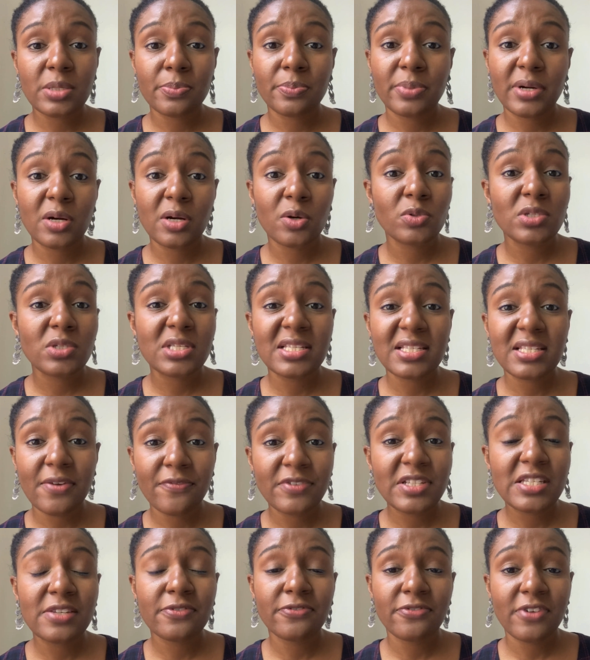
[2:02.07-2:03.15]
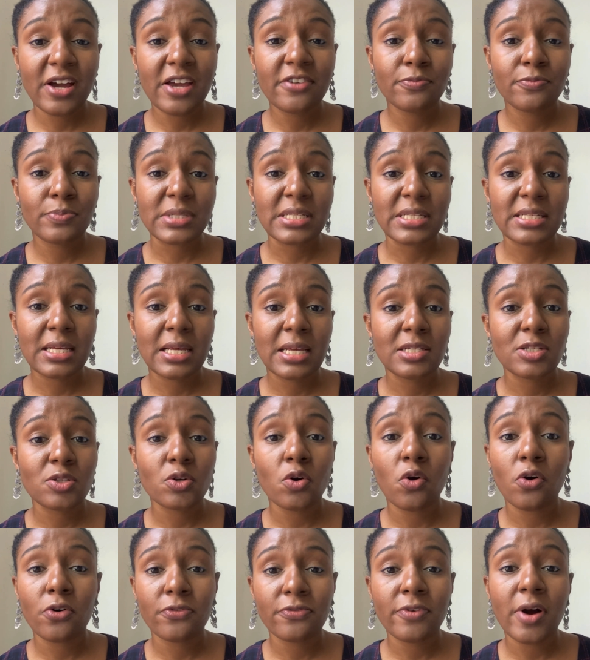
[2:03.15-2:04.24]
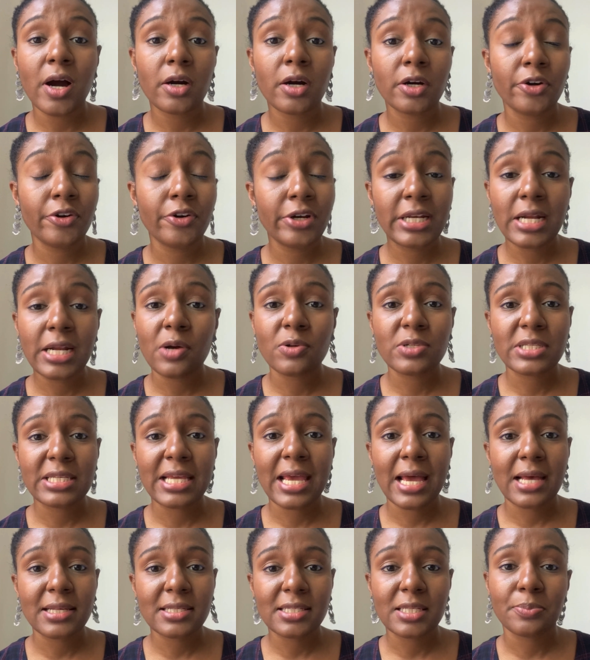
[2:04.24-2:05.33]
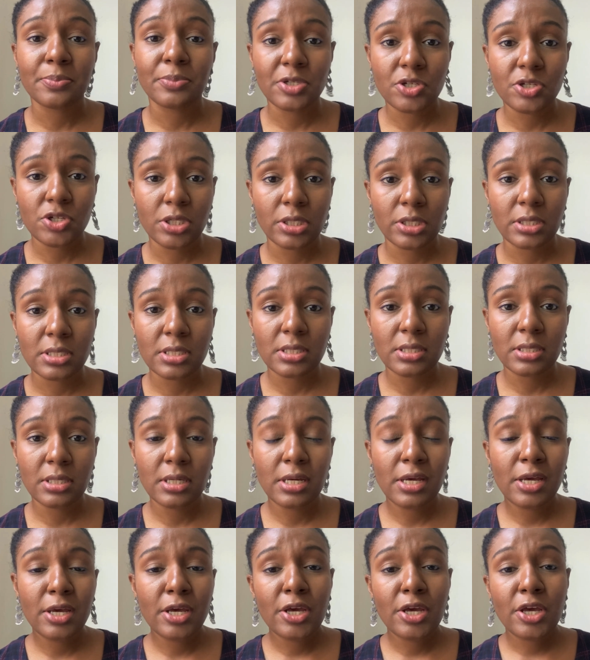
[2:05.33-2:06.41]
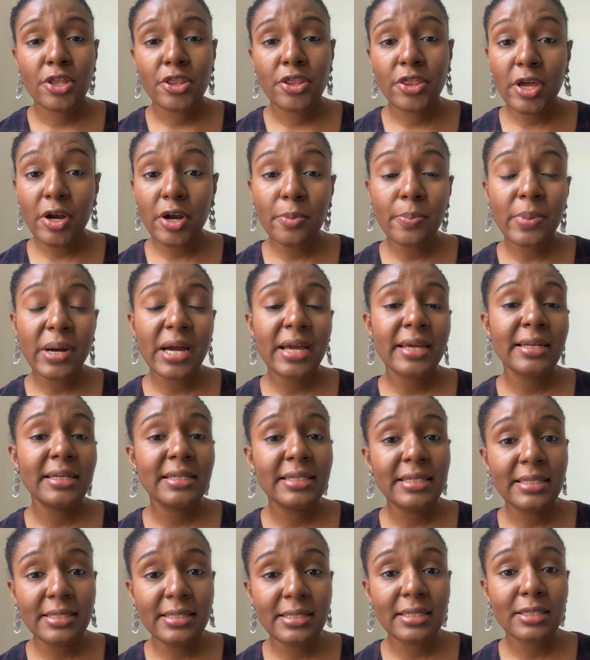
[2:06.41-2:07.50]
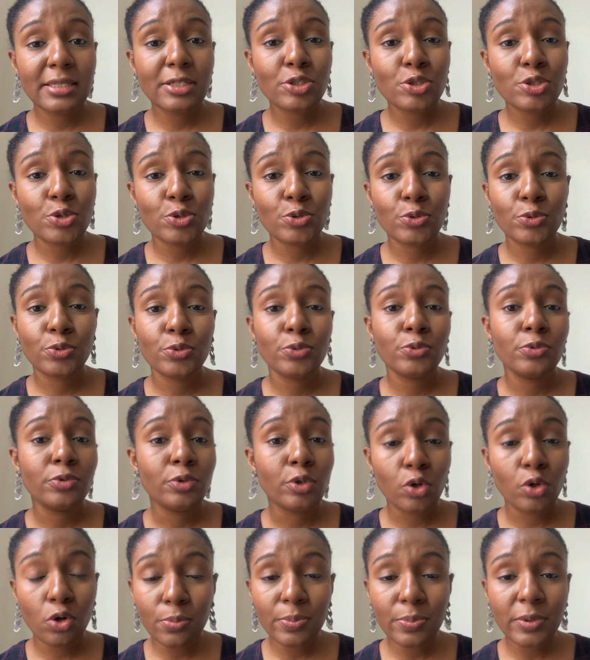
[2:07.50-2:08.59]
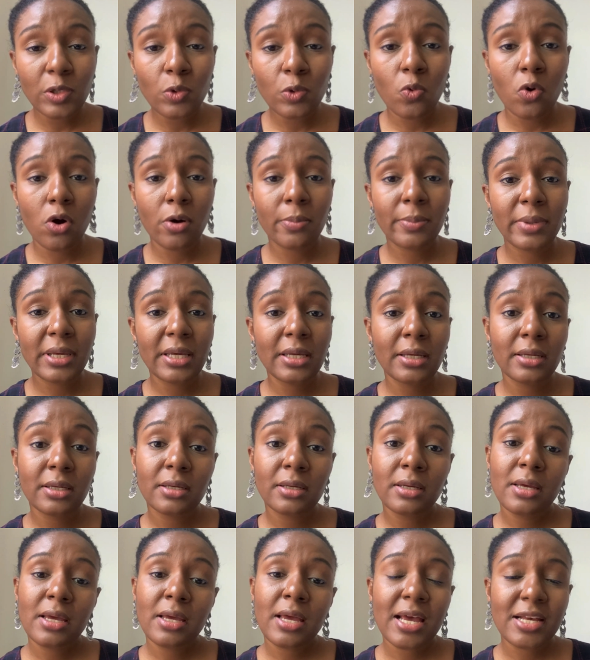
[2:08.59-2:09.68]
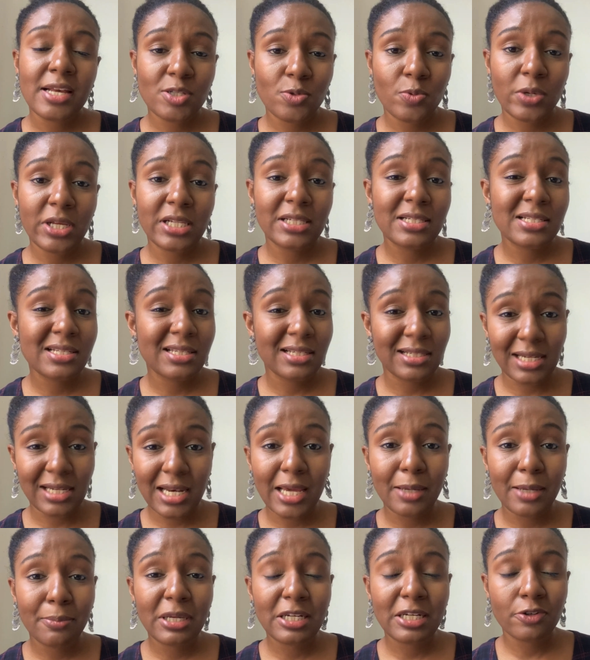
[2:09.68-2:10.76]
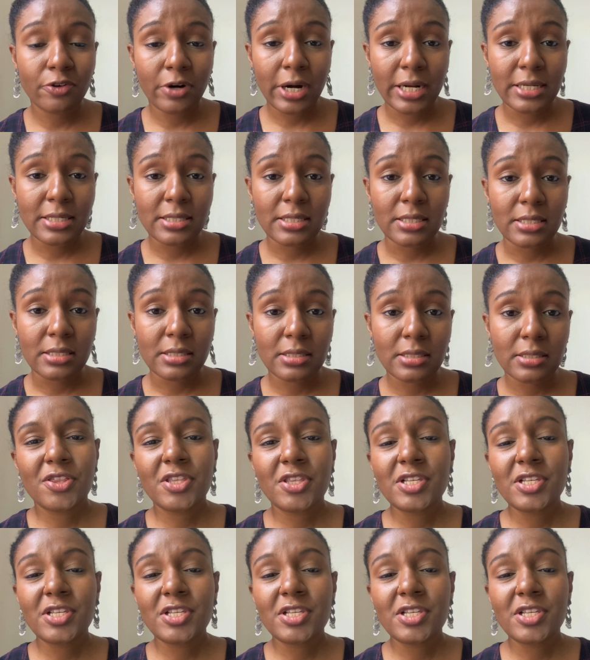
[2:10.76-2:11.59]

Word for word: about 75% of our greenhouse gas emissions thereby leading to global warming as well as the climate crisis.